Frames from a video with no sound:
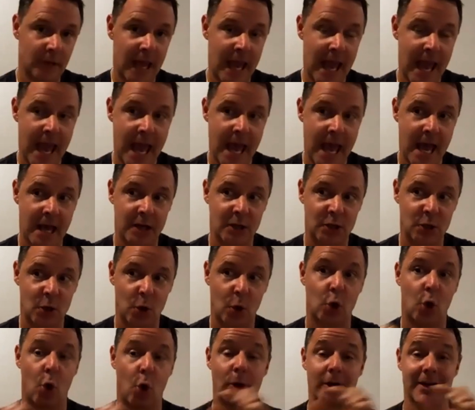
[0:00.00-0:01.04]
And
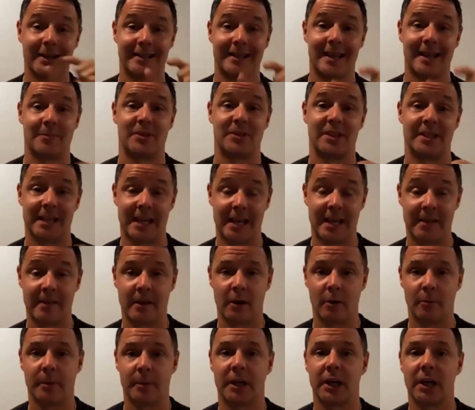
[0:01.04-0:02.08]
cordyceps is in
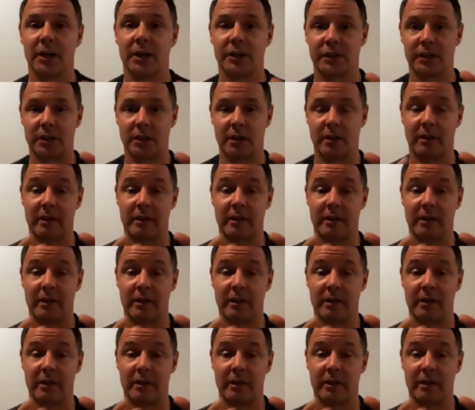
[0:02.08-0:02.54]
there because